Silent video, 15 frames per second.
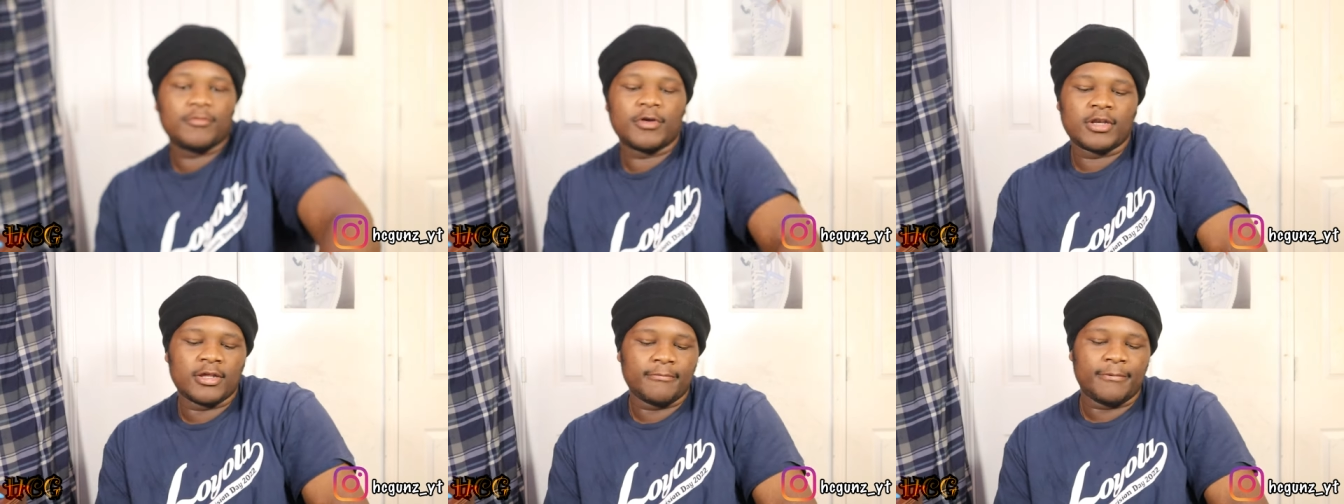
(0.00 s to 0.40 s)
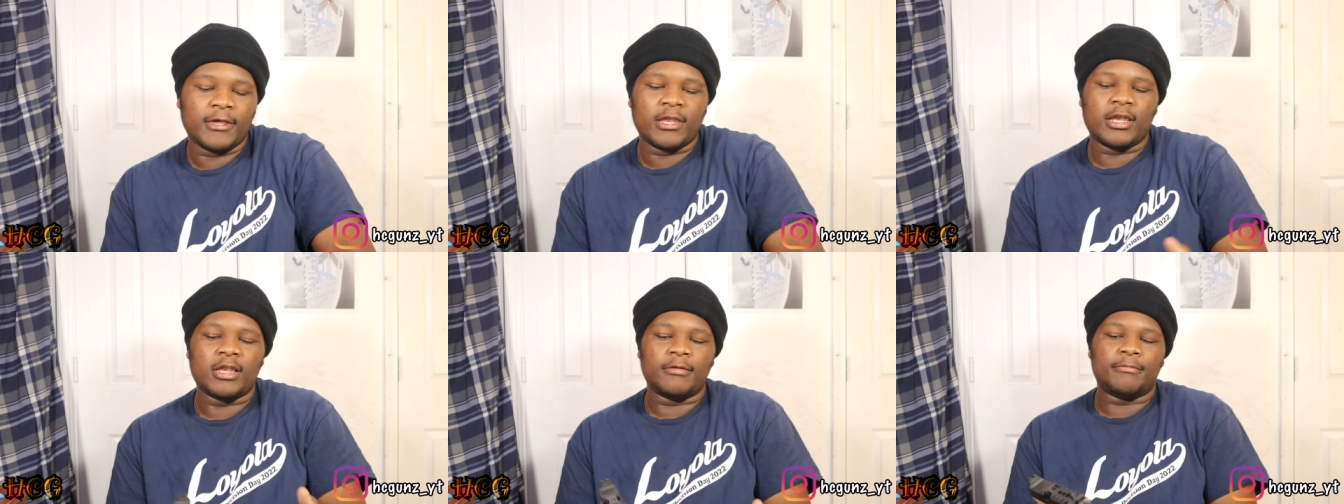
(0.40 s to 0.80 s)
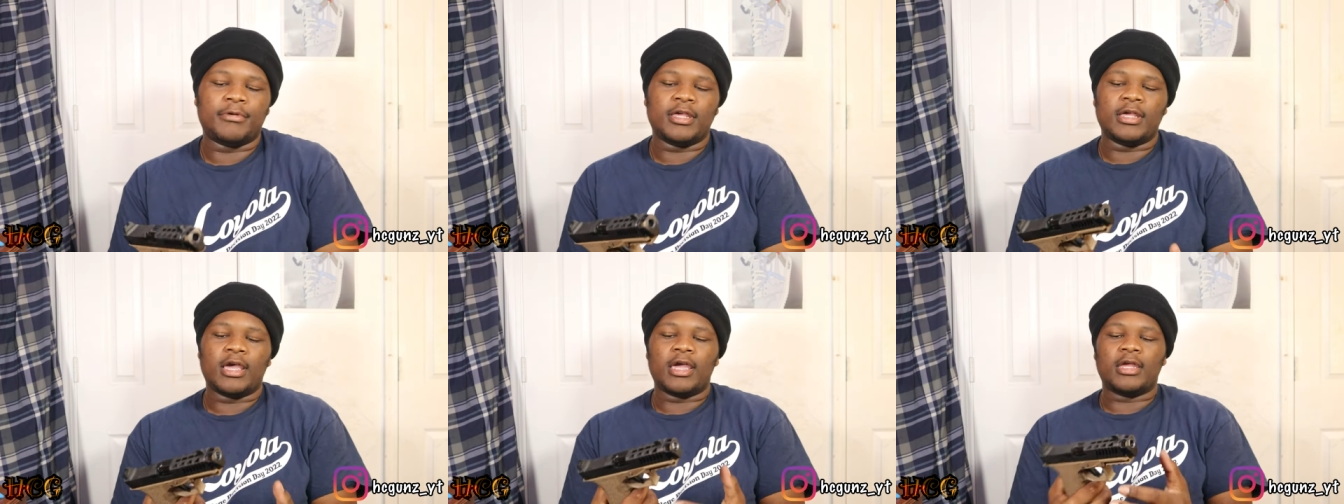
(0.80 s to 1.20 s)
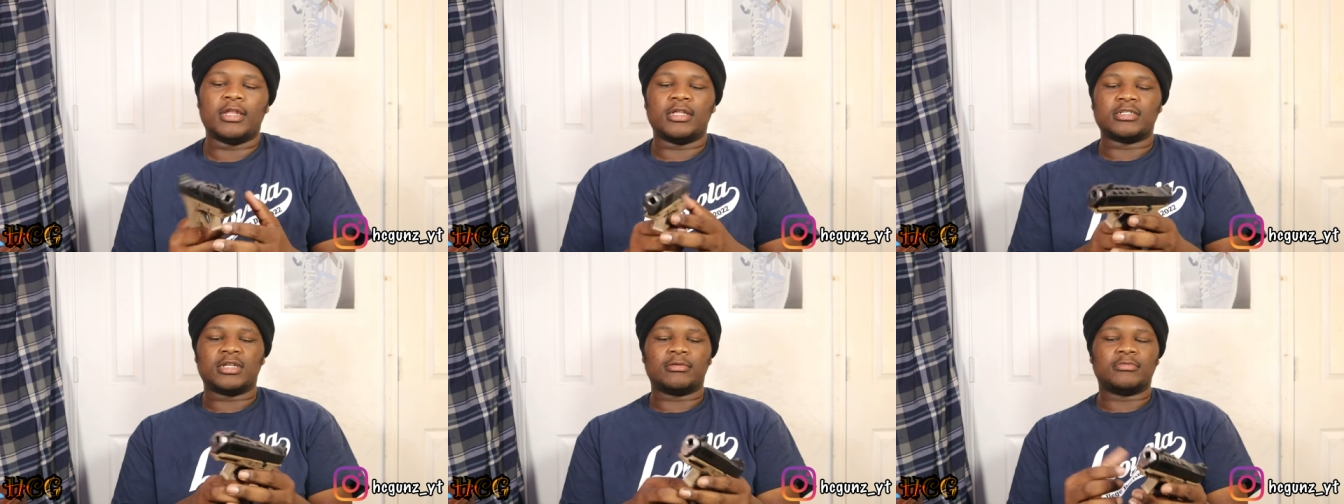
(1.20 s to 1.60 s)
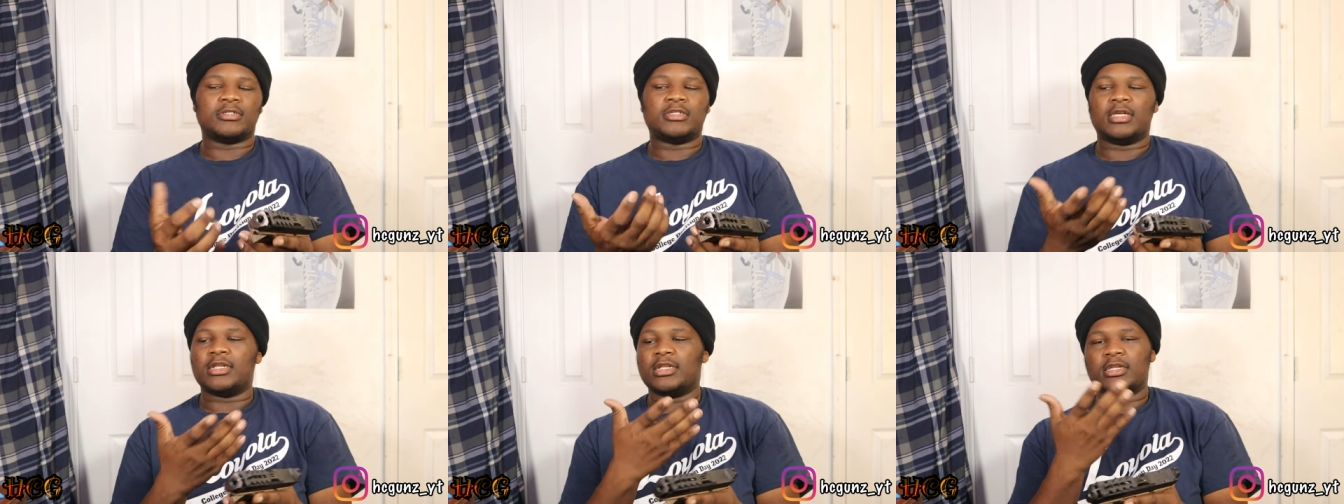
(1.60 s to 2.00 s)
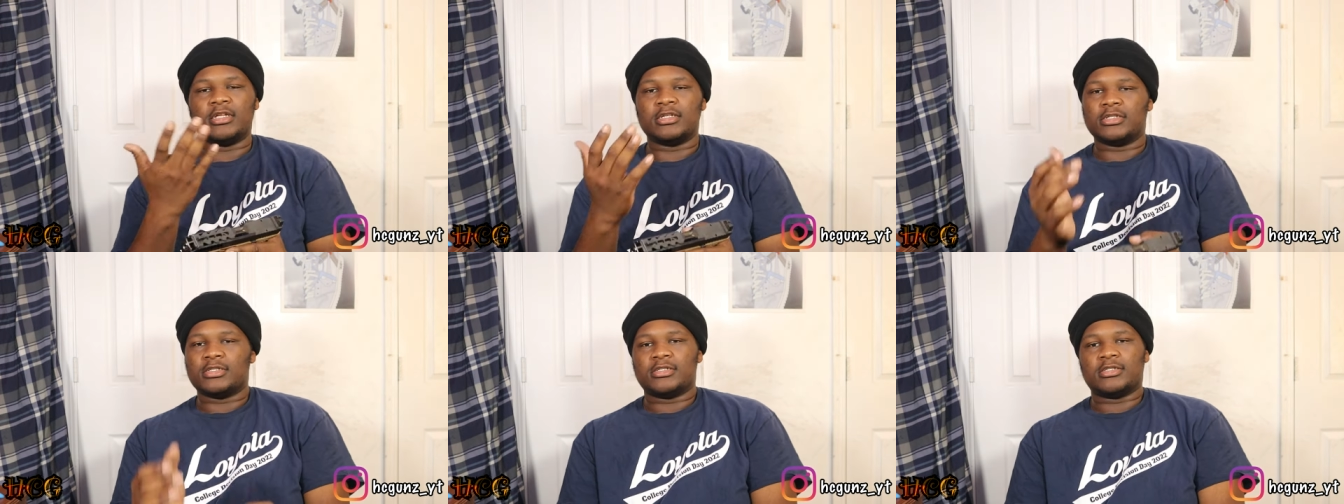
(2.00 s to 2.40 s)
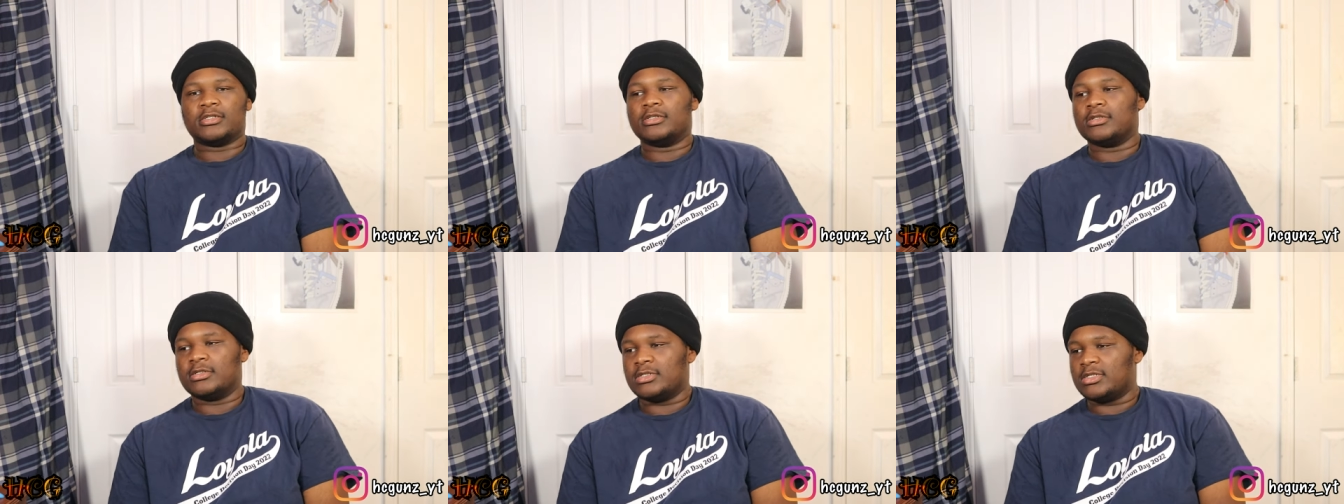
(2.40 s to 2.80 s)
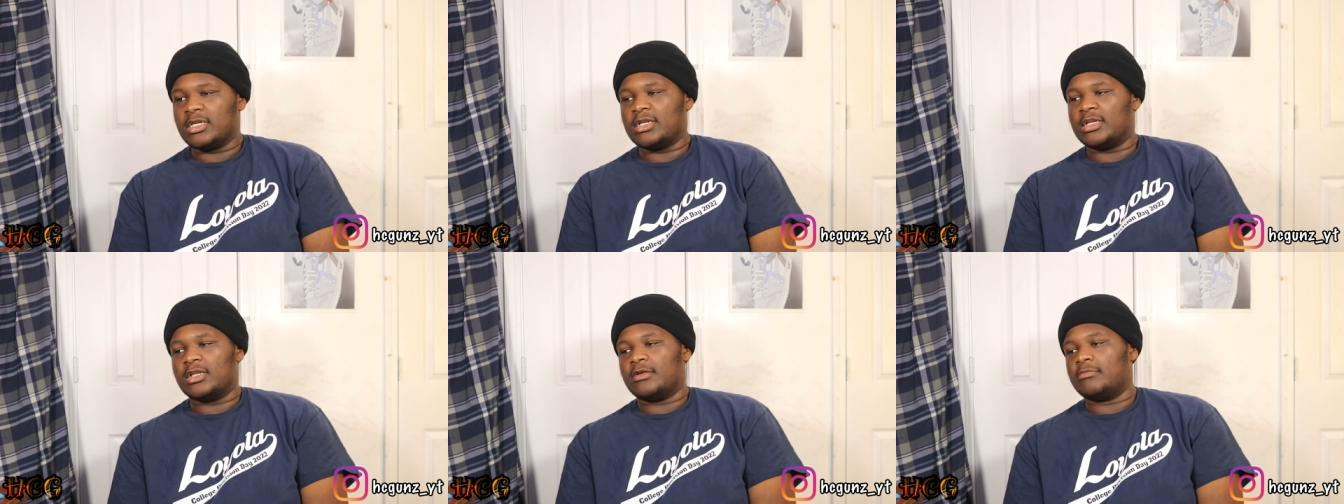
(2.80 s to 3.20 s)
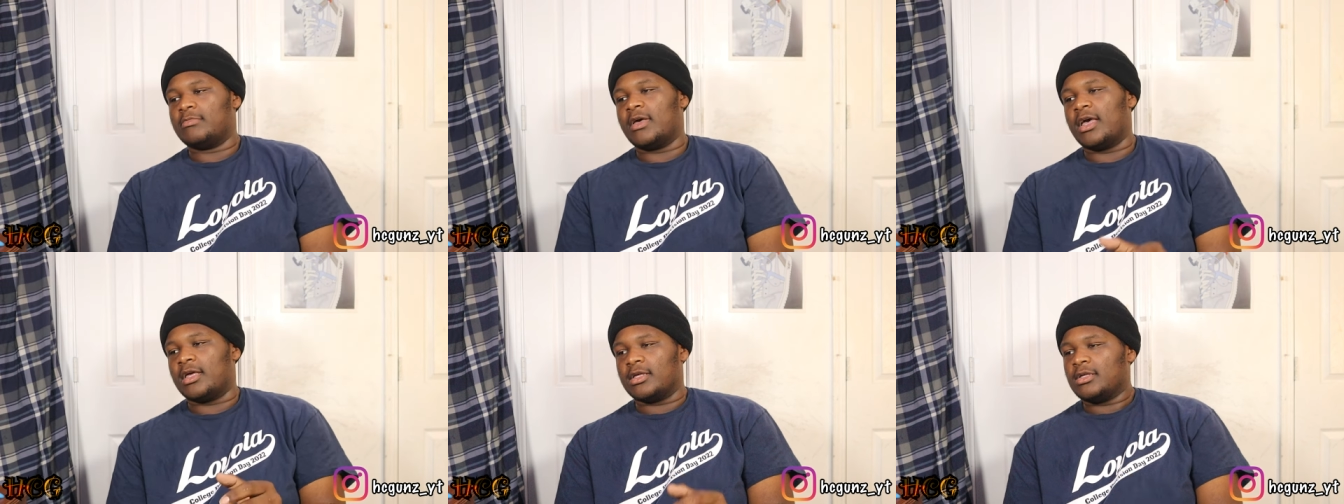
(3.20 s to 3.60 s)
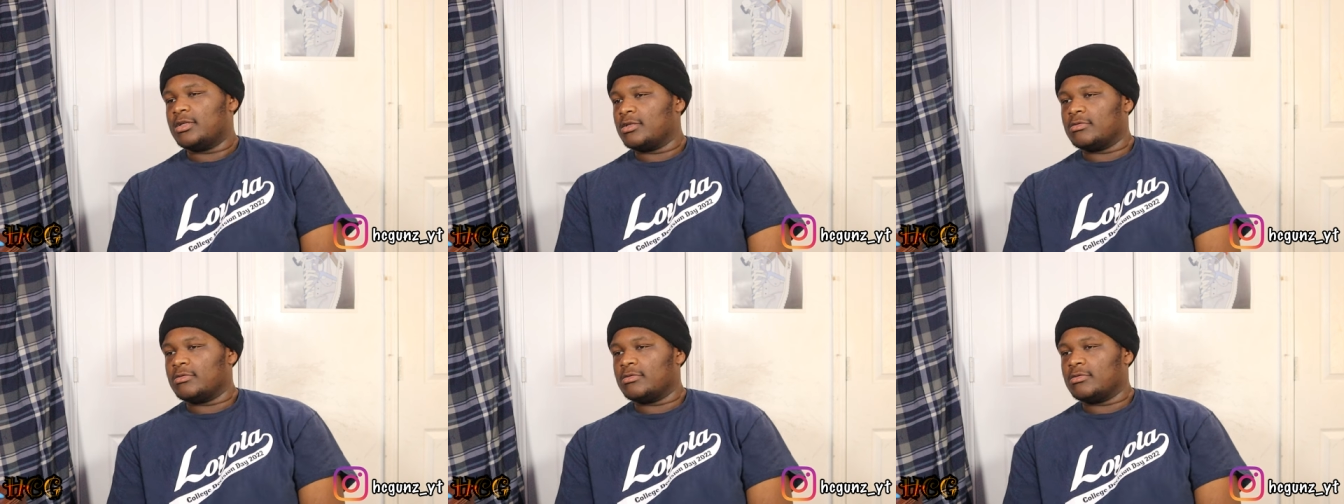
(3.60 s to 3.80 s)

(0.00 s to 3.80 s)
run in P80s, I'm sending this, sending it back.